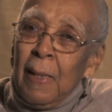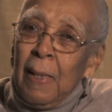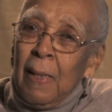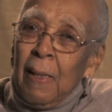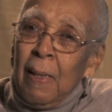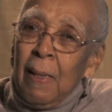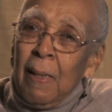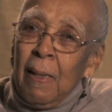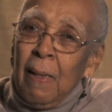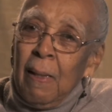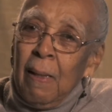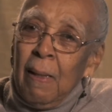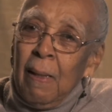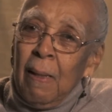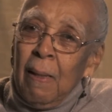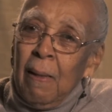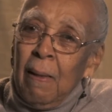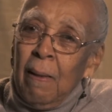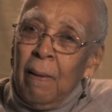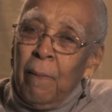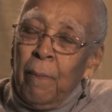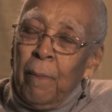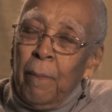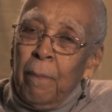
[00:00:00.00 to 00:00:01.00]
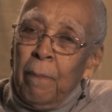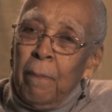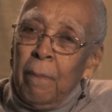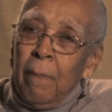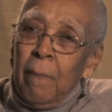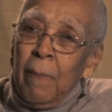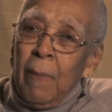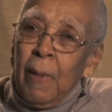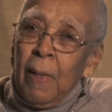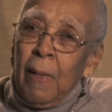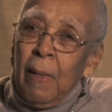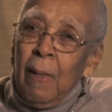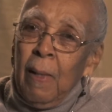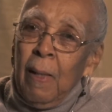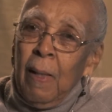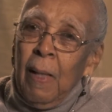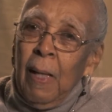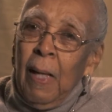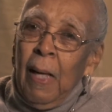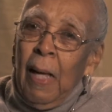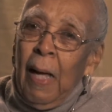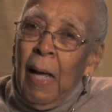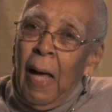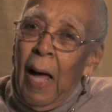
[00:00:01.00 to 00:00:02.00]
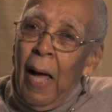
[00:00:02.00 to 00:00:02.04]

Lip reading: There's a new term, bourbonism,